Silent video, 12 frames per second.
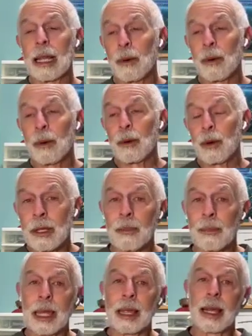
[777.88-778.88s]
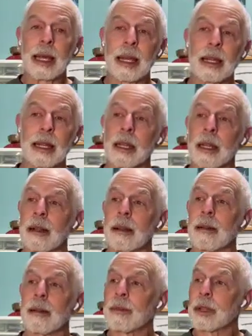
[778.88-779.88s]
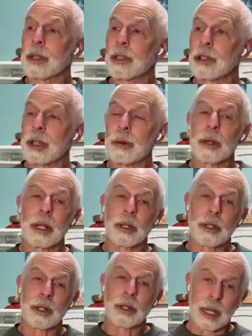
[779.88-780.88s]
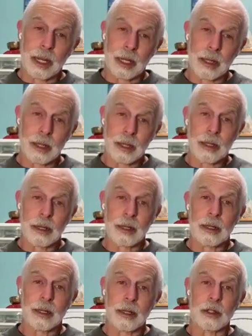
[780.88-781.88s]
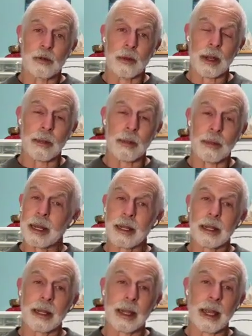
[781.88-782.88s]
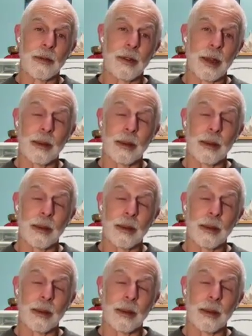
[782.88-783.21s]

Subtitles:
It would be something that she would understand this dream, and it gave